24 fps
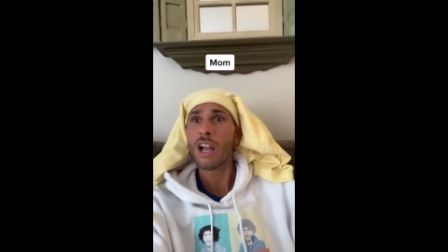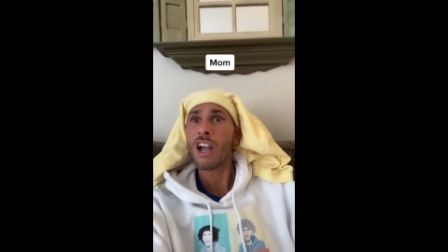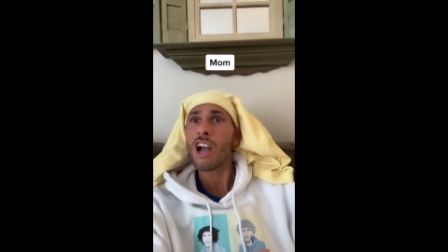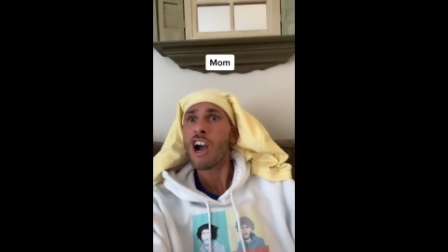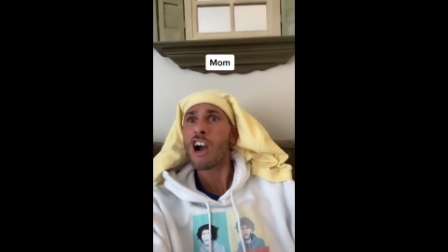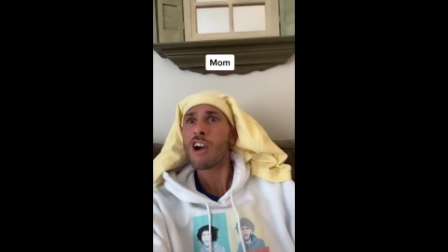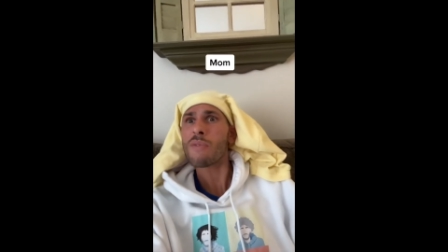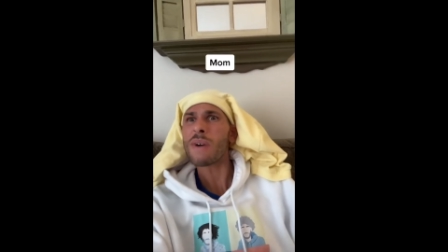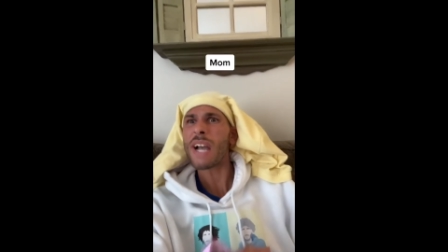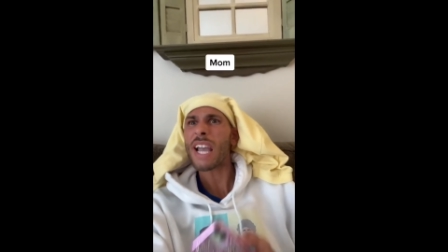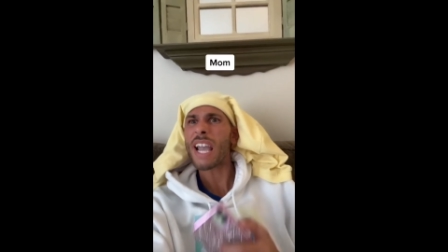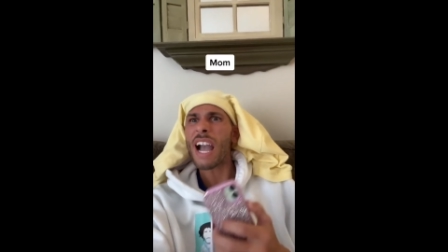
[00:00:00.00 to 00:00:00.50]
Oh
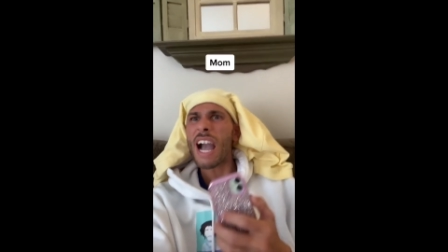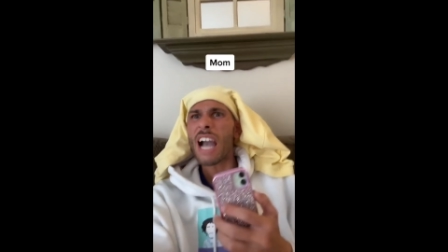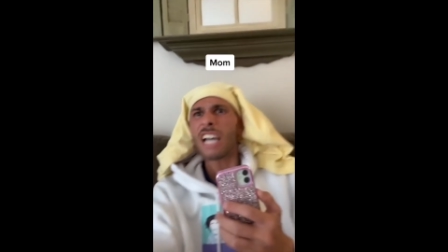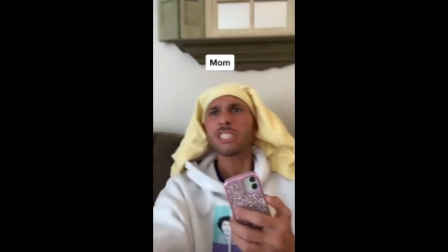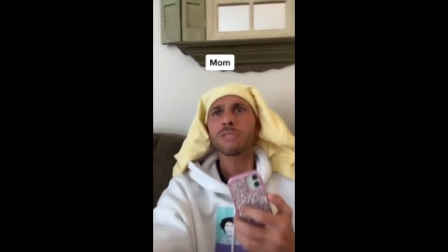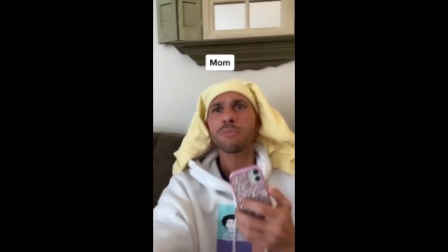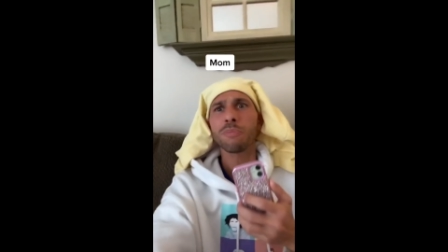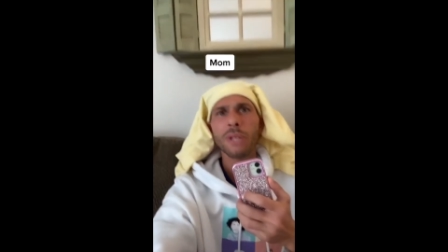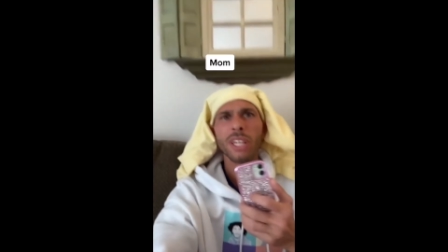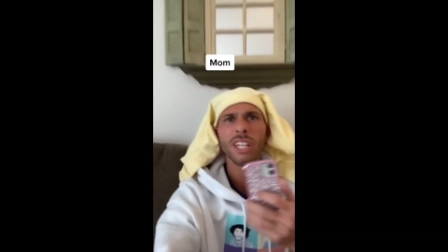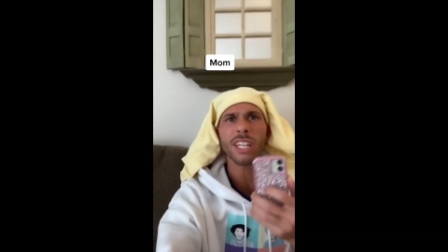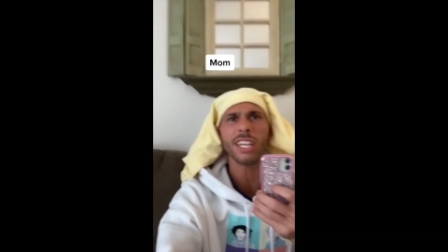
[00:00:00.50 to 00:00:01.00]
my gosh,
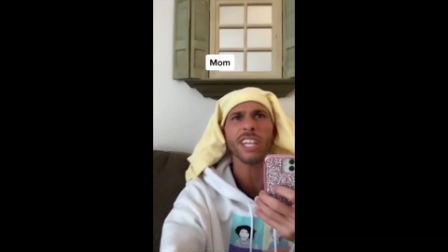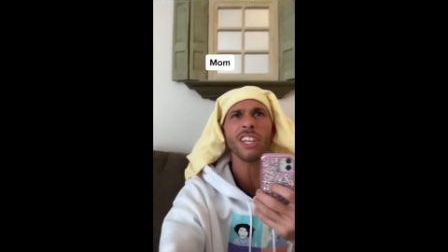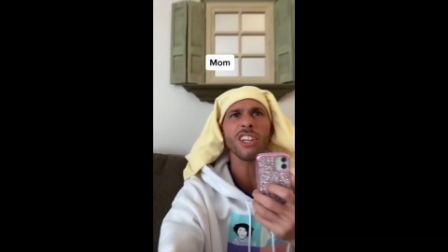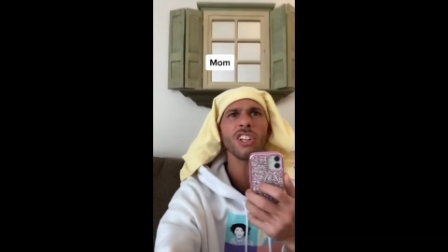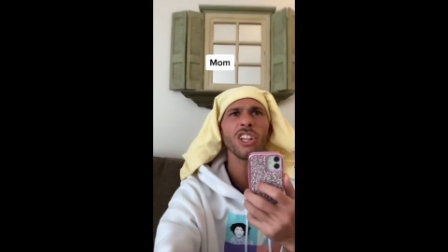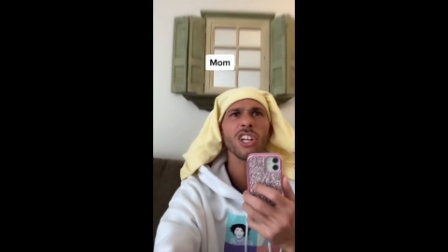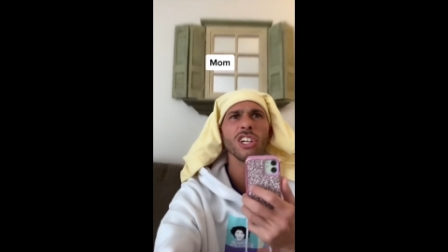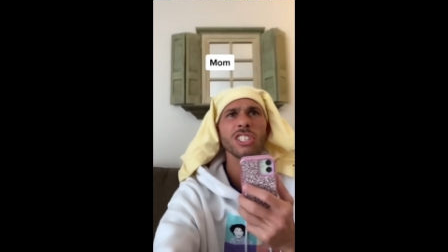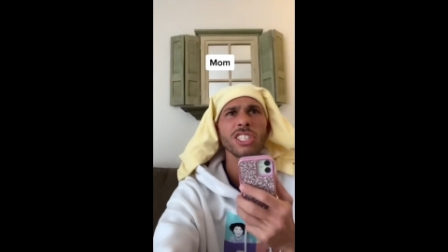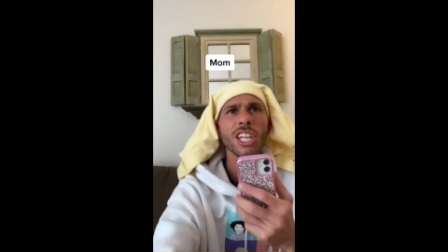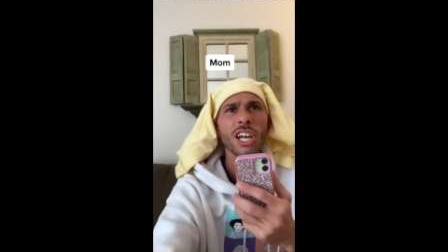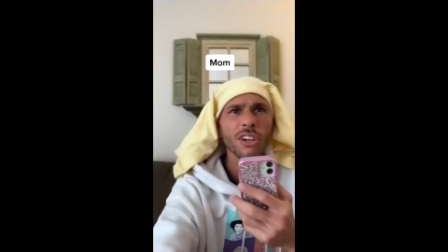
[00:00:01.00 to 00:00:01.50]
Billy, you
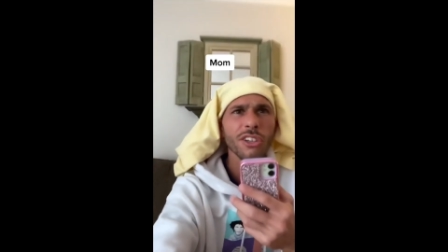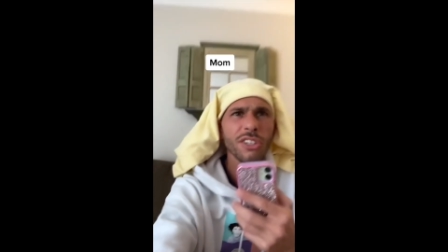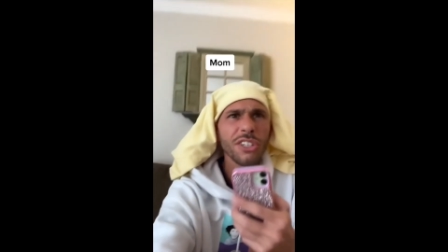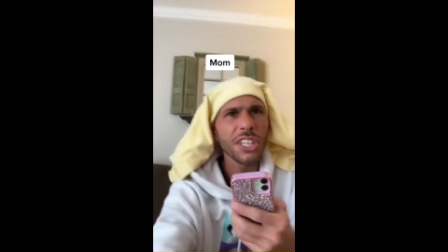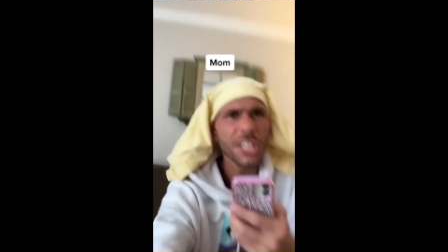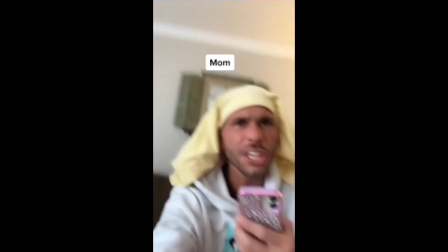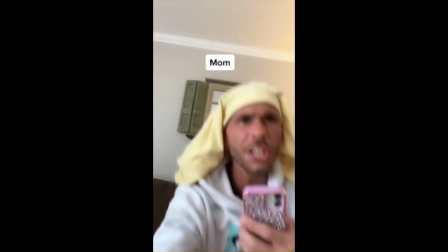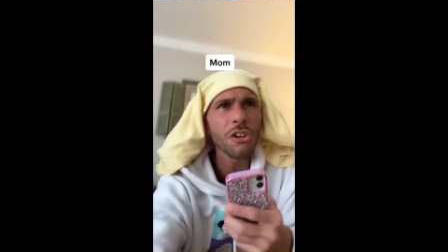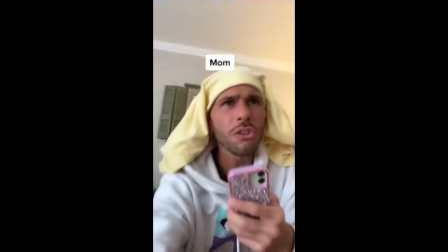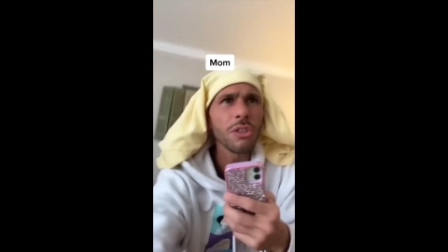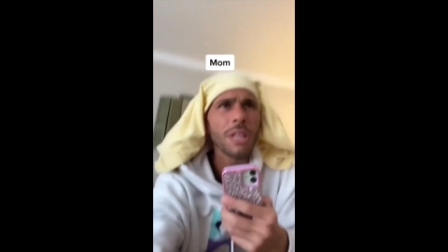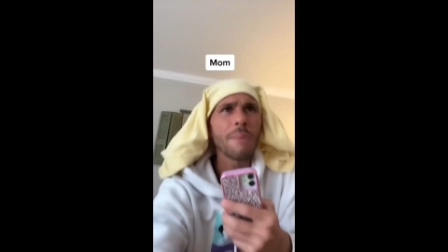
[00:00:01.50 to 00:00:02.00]
look so
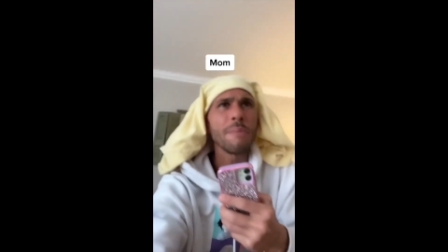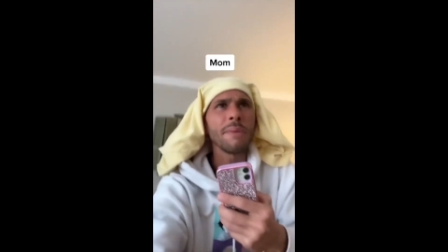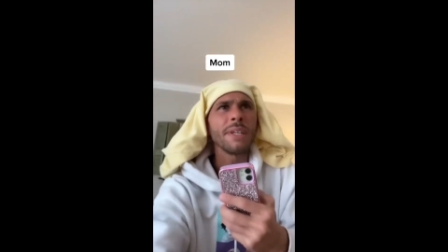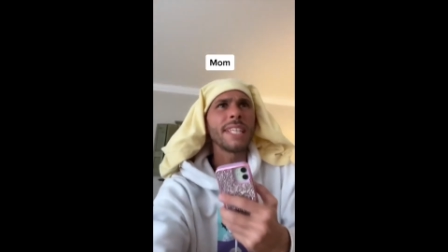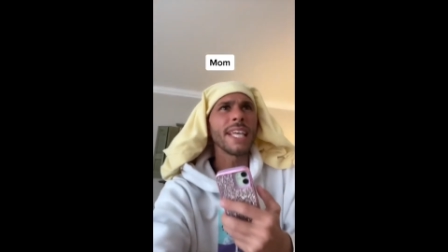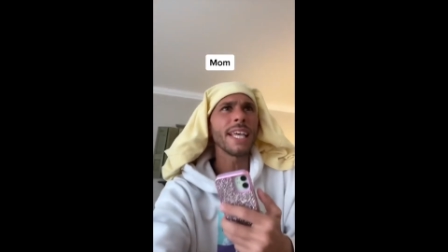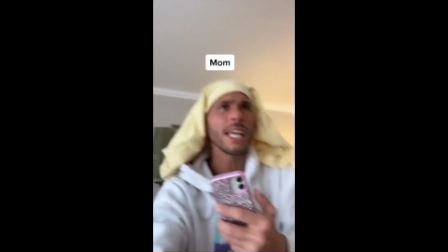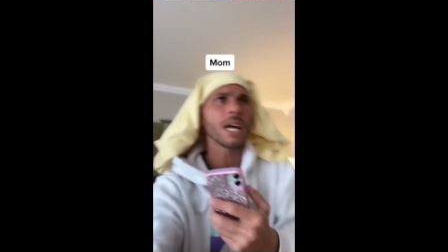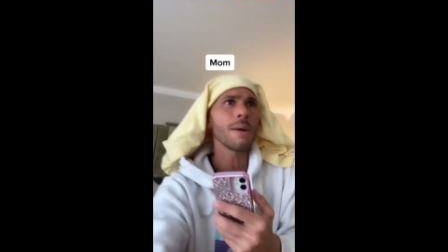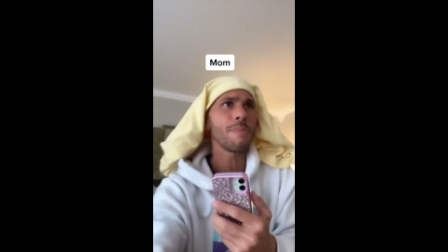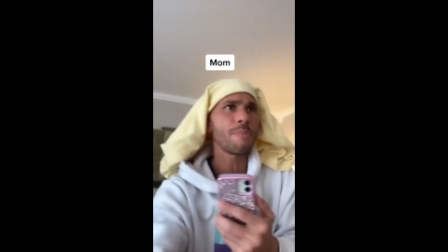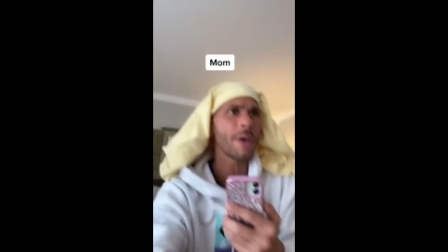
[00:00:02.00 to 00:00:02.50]
cute. Let me
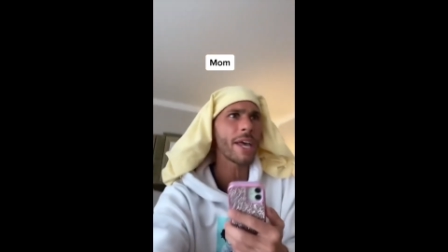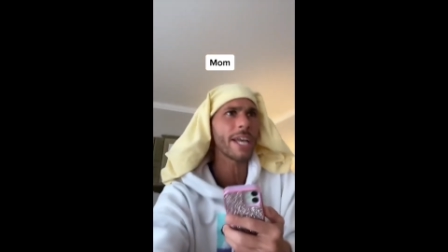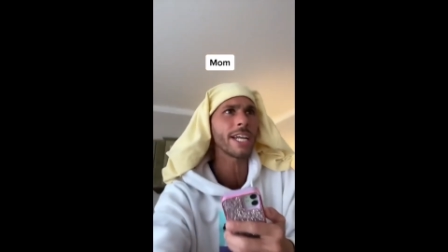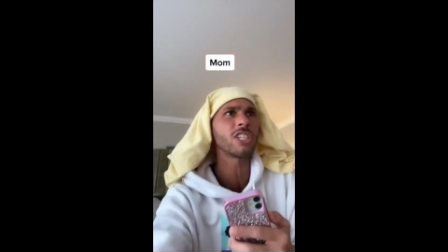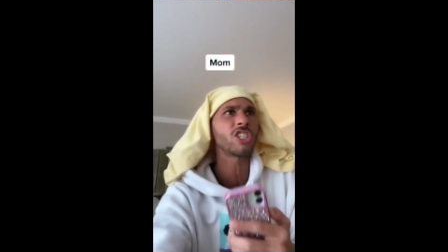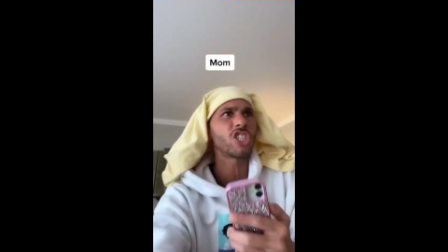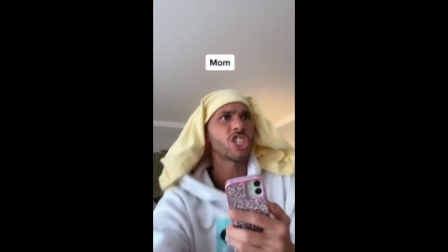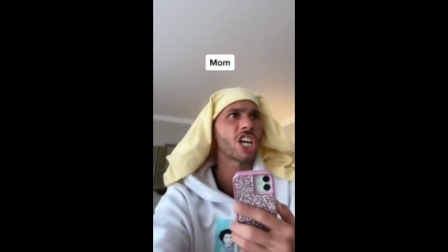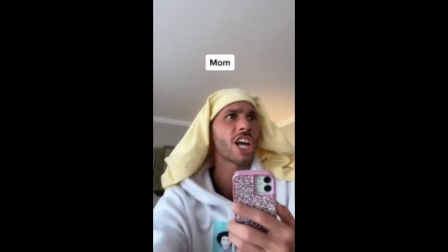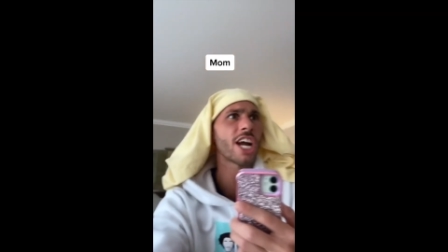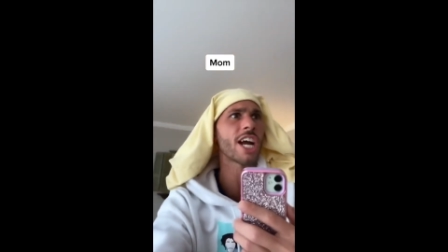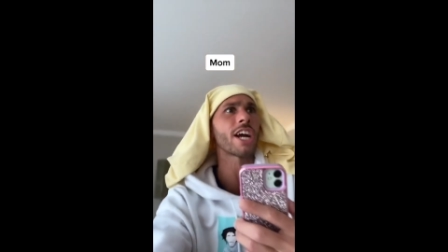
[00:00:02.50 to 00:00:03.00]
take a
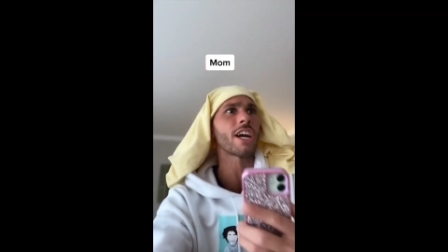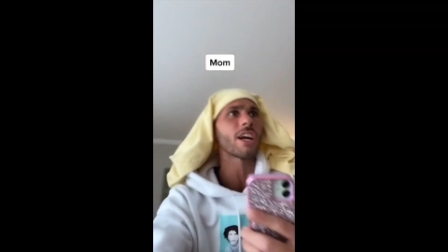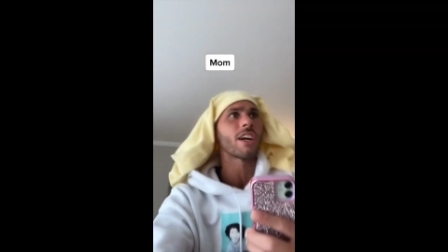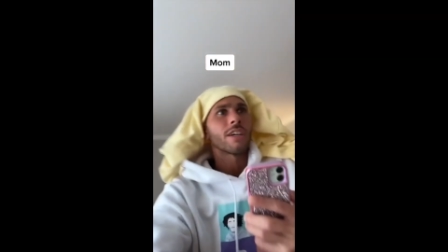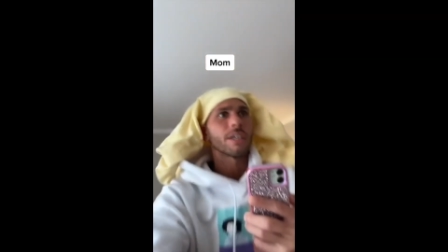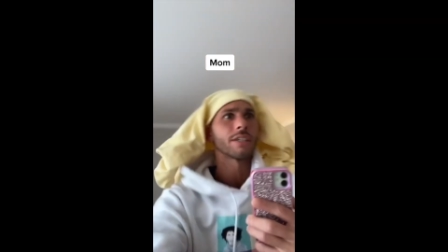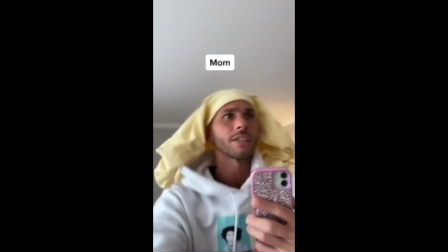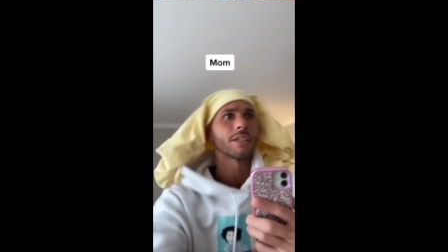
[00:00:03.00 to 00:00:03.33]
picture.